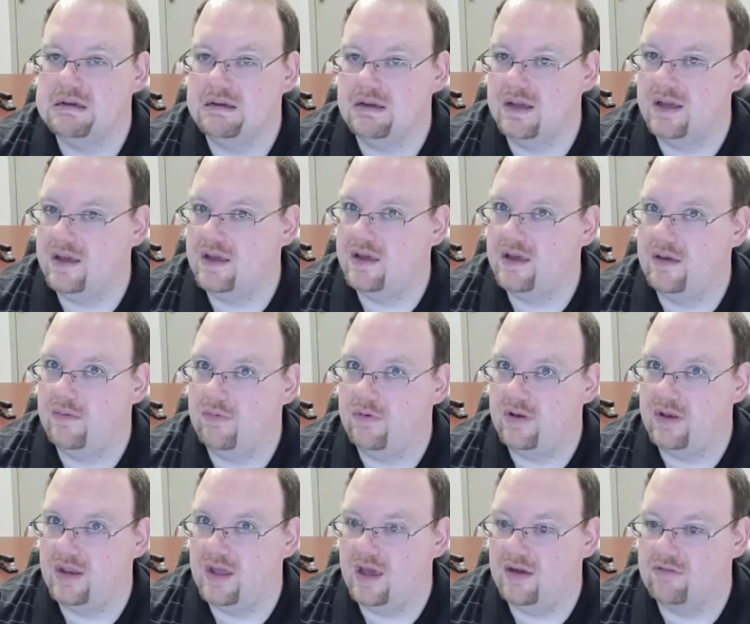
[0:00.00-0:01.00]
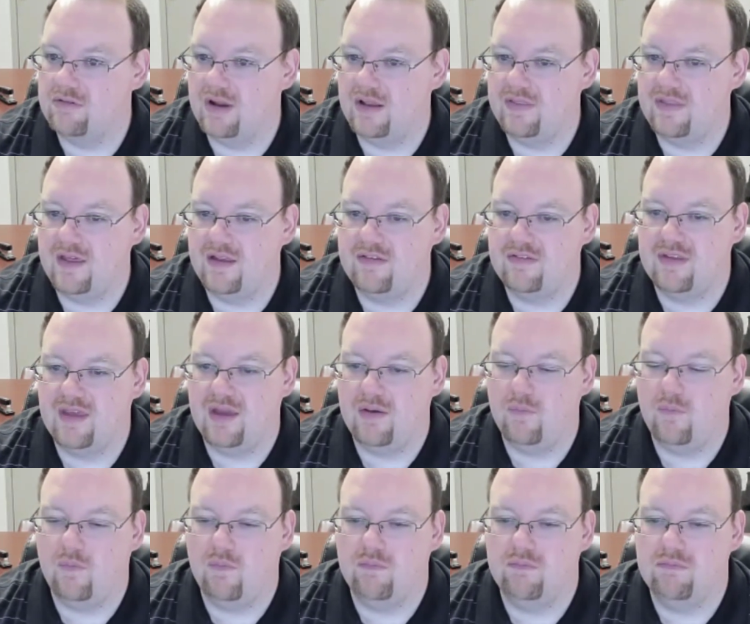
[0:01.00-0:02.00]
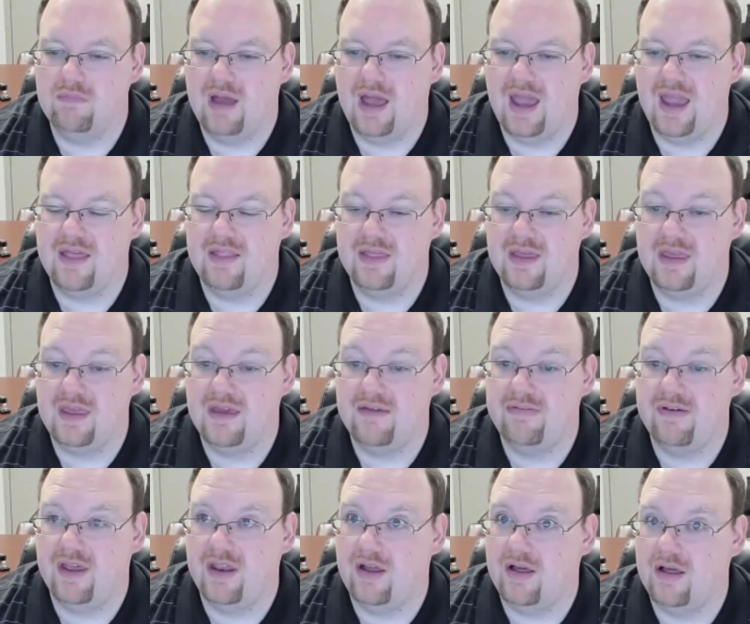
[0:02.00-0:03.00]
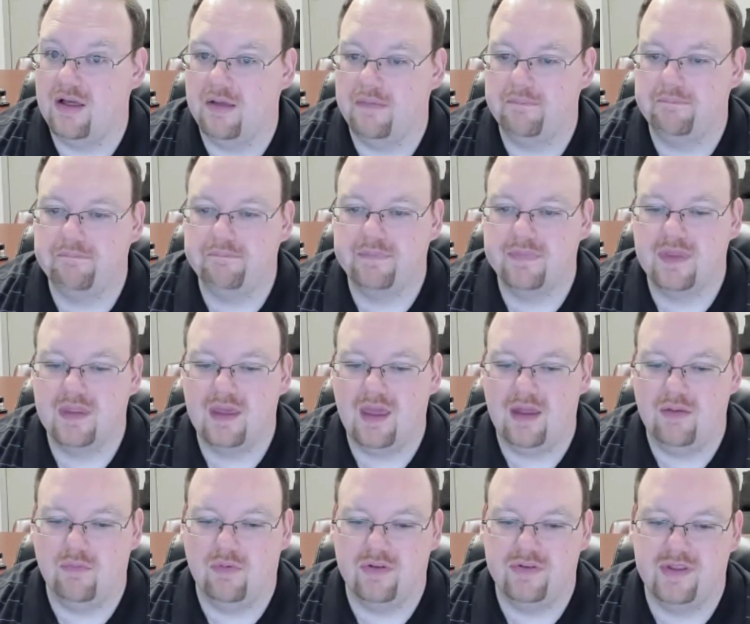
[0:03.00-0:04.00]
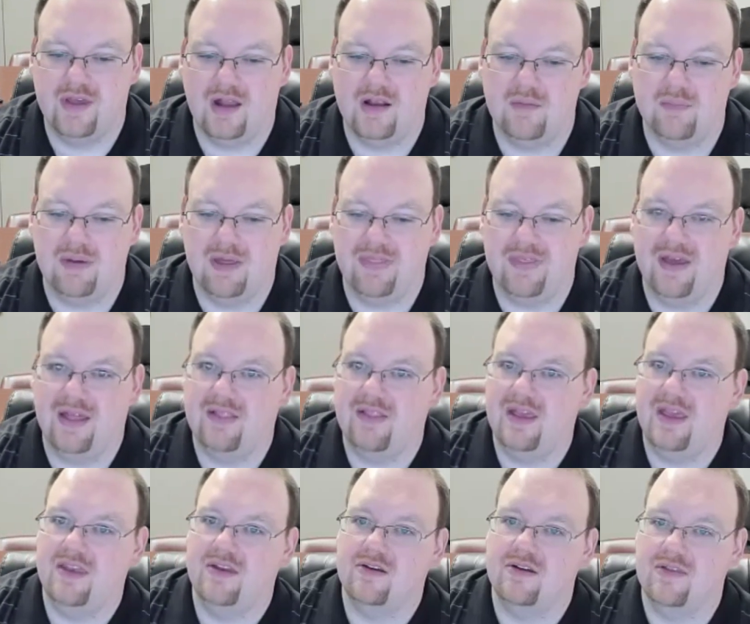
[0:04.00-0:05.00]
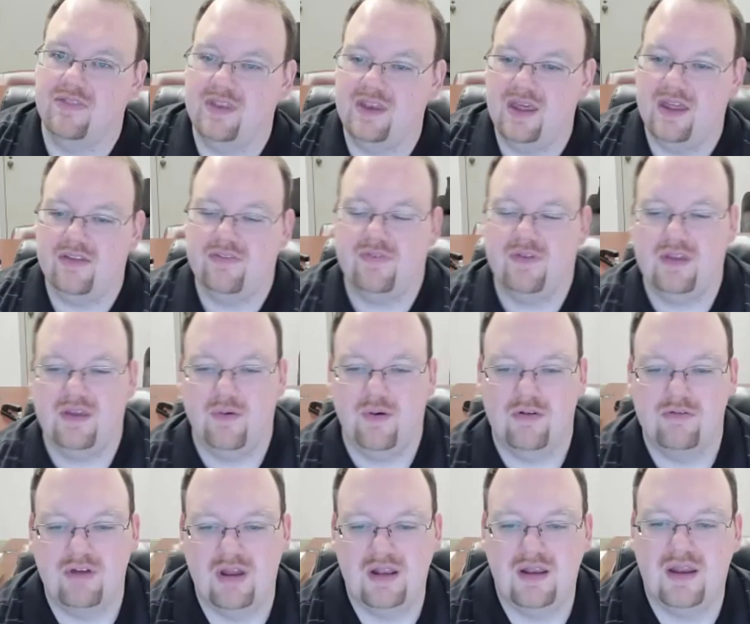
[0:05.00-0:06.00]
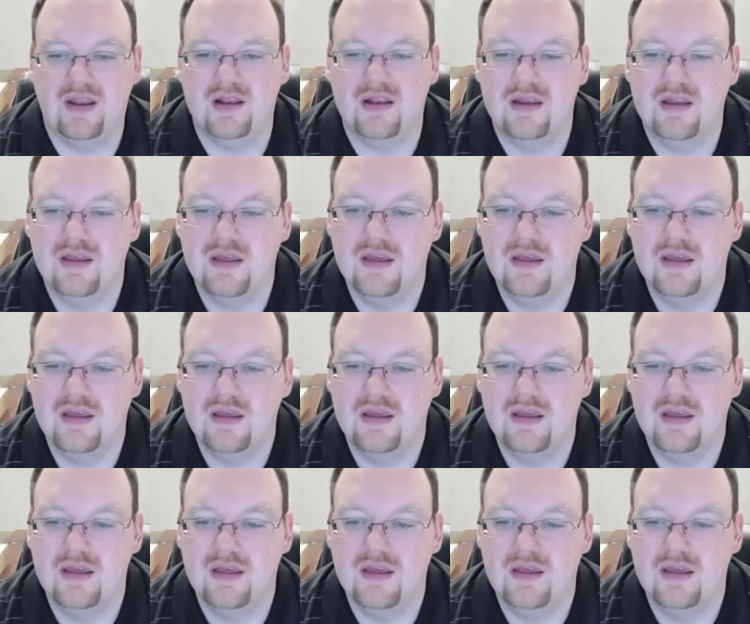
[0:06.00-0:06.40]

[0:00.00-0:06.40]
I would not rank that site highly, if at all and we'll talk about that later in the next video on ranking.